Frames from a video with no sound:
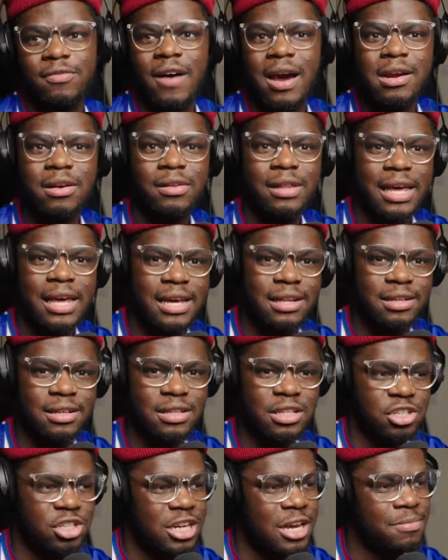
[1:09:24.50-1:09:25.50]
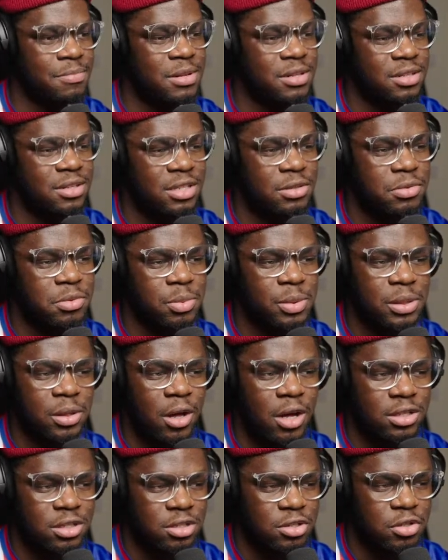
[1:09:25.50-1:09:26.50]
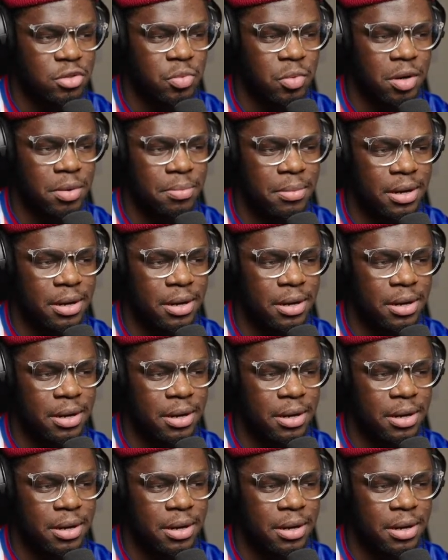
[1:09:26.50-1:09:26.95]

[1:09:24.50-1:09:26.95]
final 8 in the Champions League, where we lost to